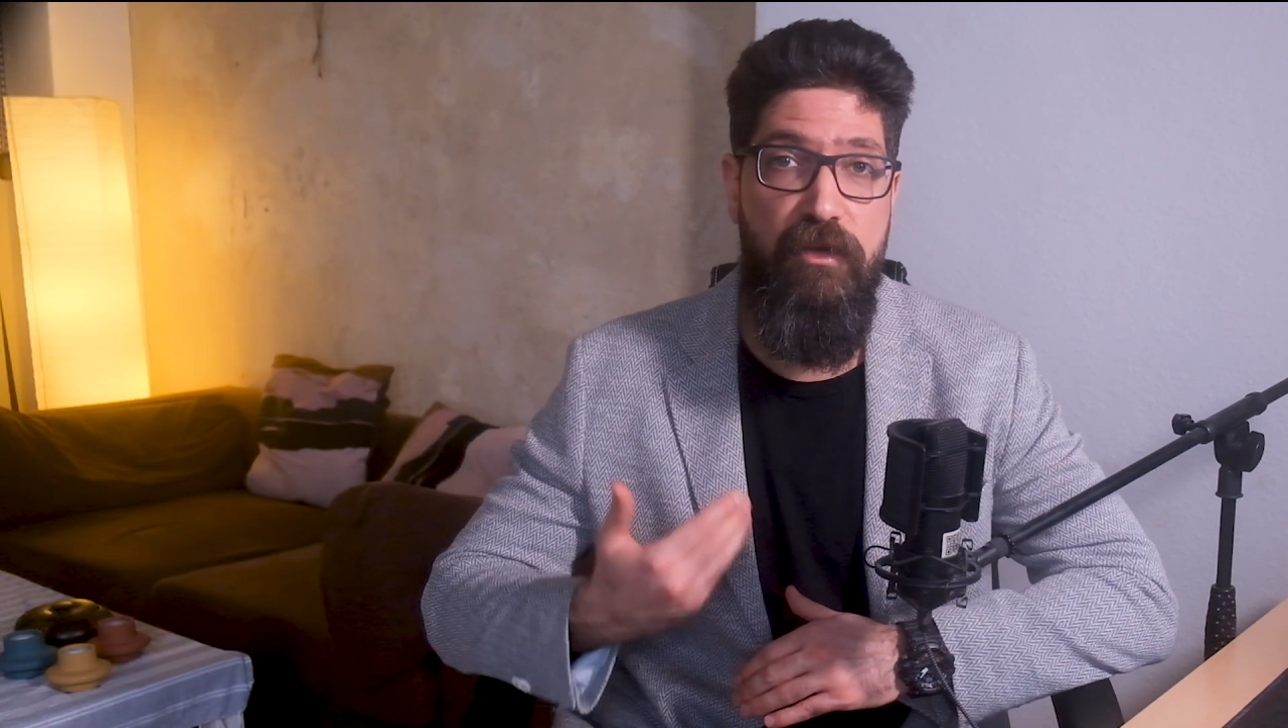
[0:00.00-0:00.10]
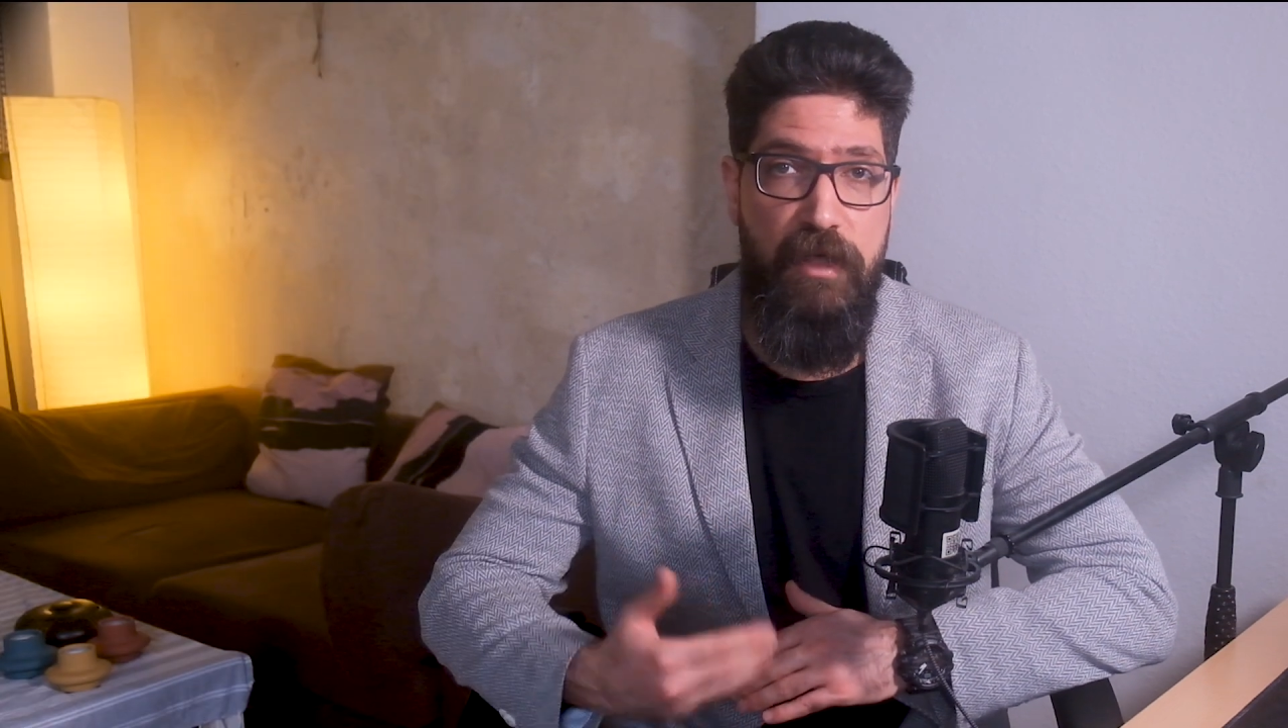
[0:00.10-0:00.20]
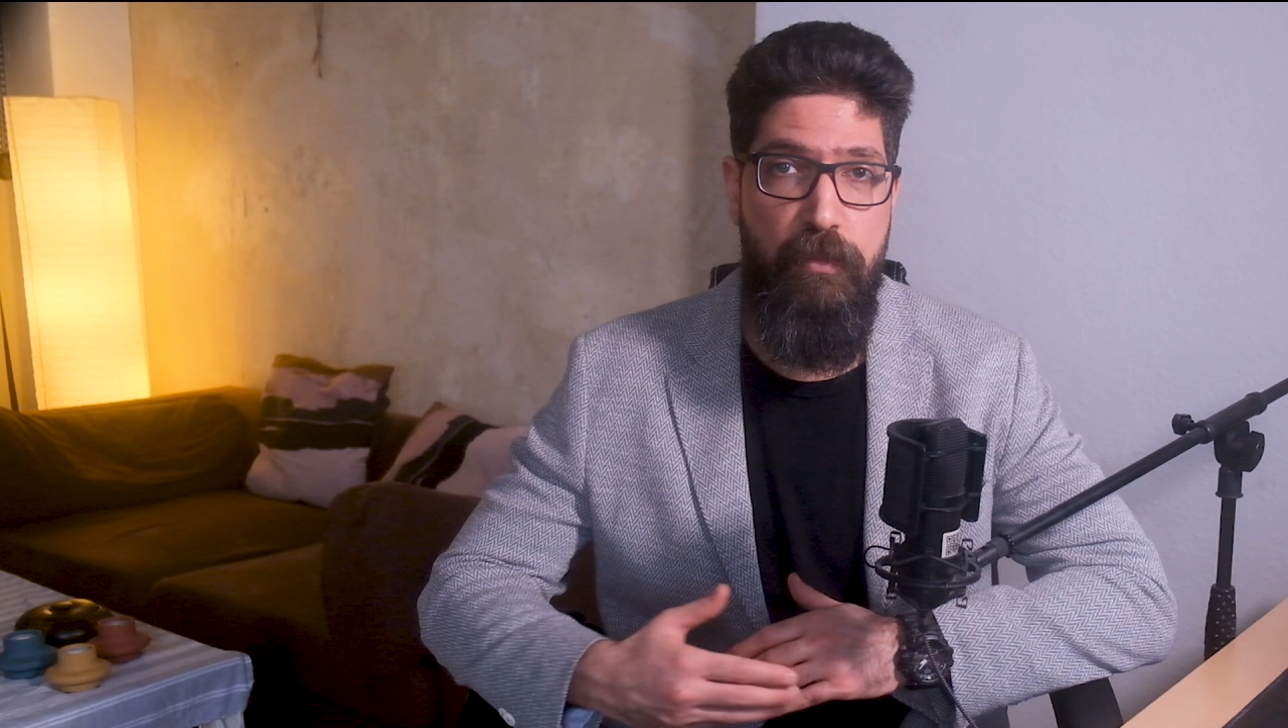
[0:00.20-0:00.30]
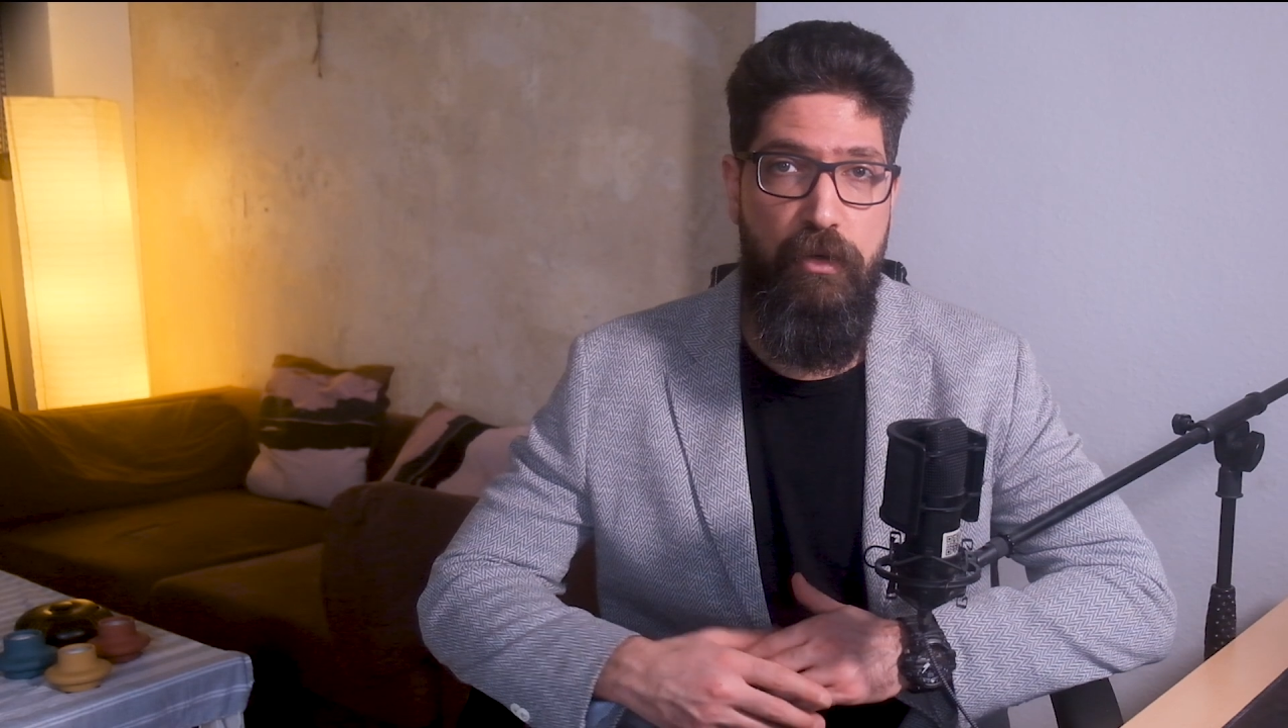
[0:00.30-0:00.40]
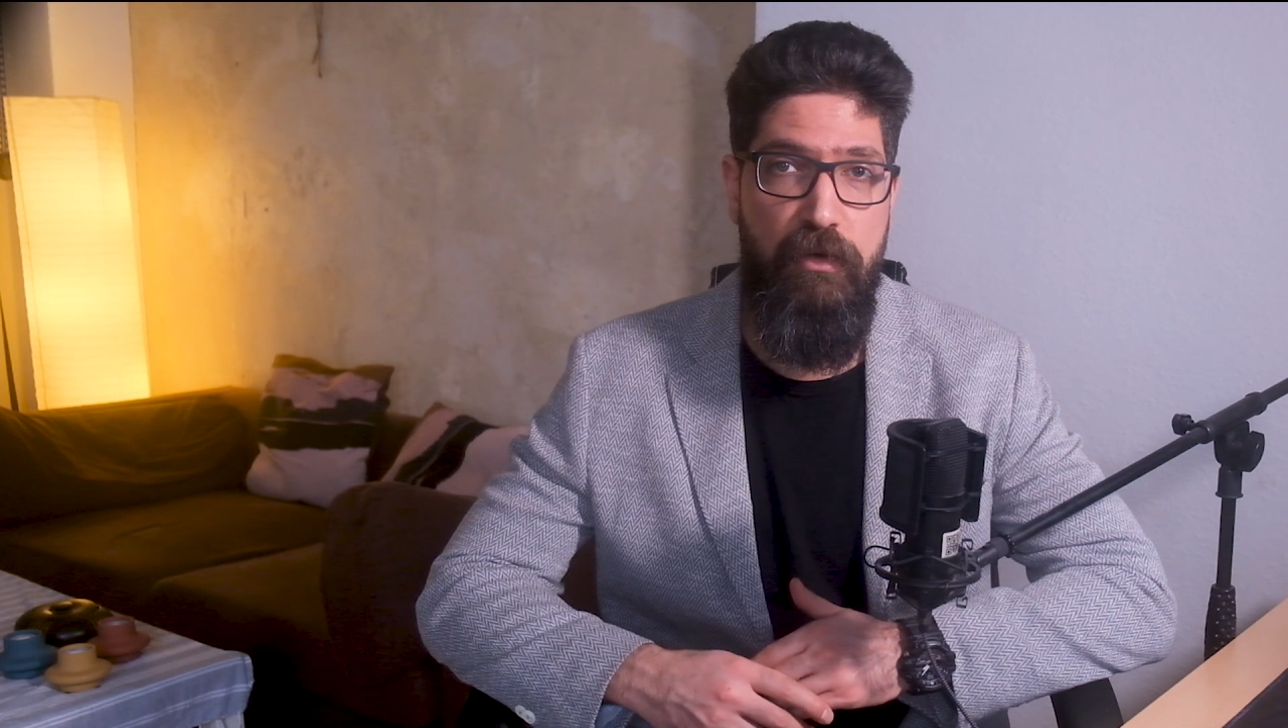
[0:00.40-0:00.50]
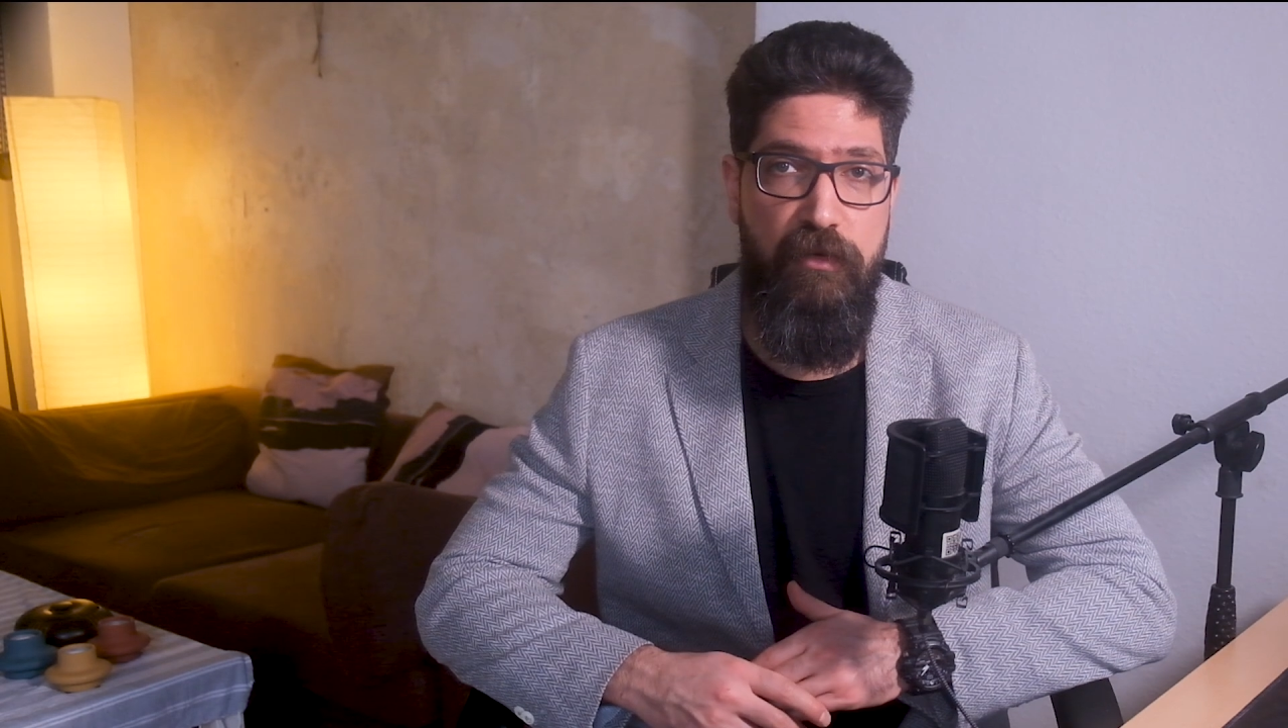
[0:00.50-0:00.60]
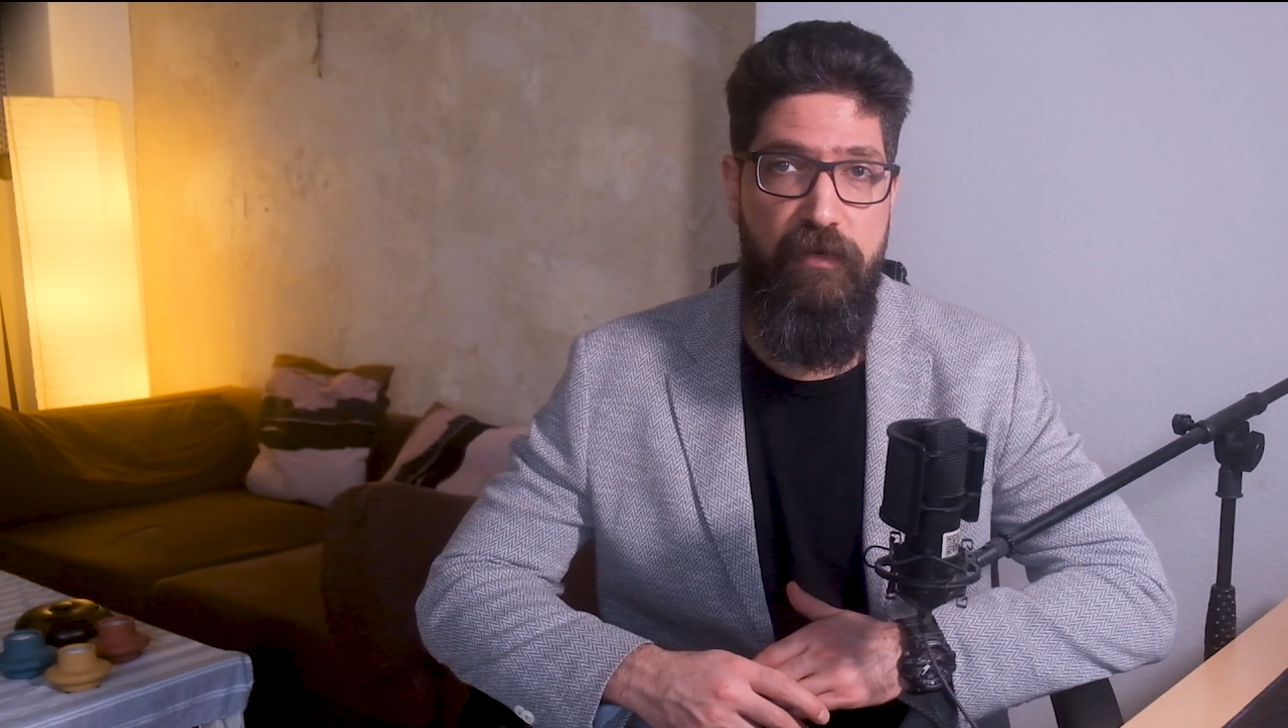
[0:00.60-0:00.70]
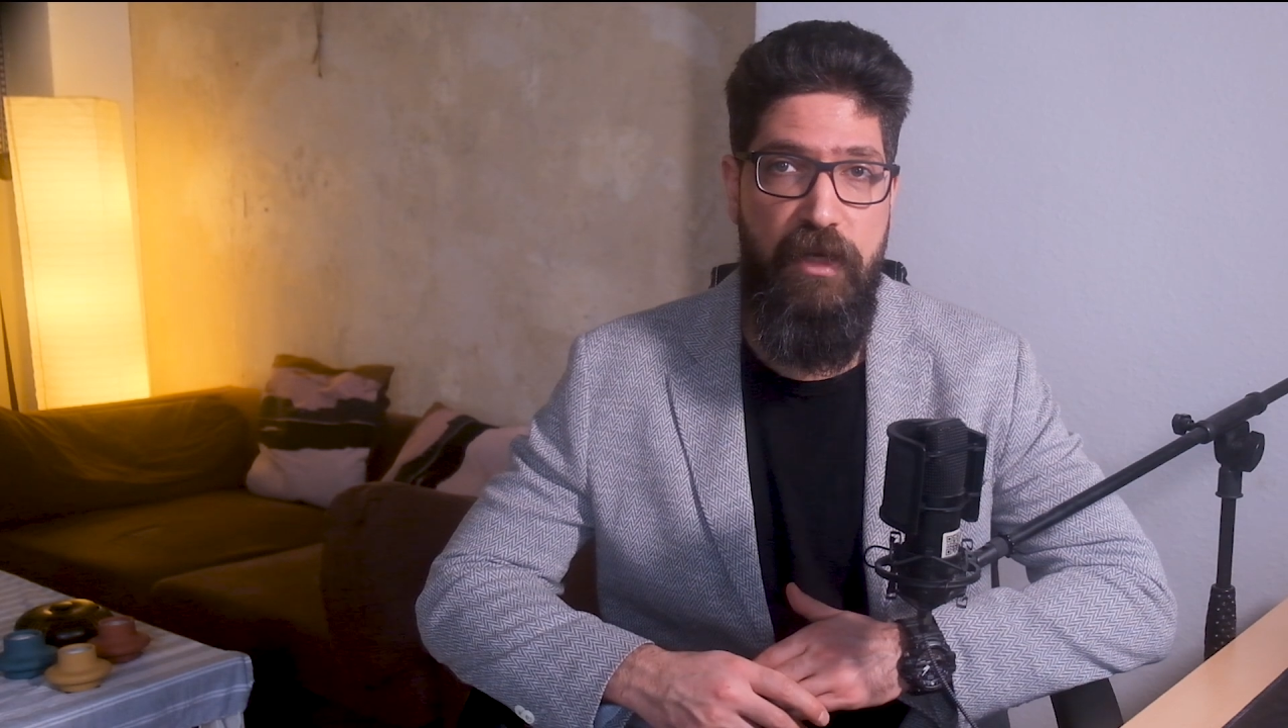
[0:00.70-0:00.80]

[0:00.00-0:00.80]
reports